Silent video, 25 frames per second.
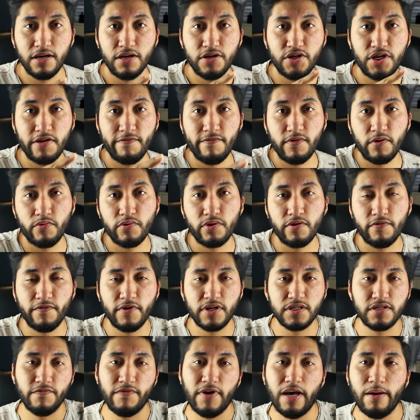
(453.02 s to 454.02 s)
share it with your
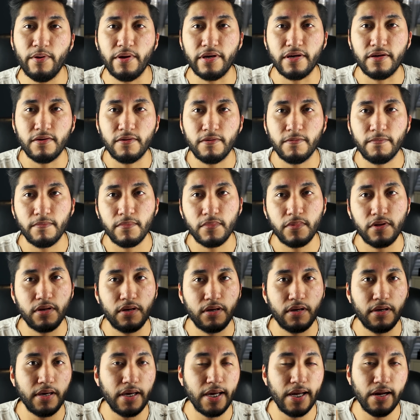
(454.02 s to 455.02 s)
friends, your family,
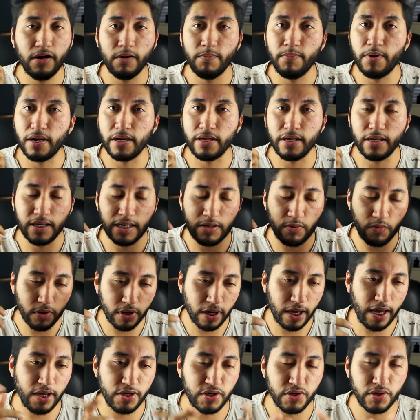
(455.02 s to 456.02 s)
everybody, and I will
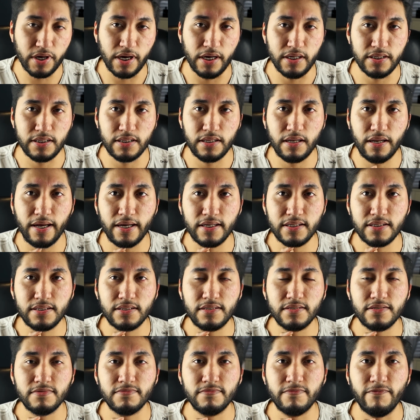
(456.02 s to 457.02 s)
catch you guys in the
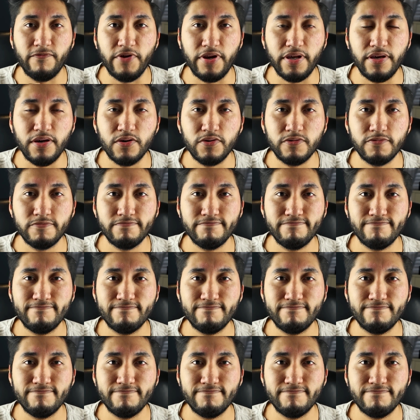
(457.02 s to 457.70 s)
next video.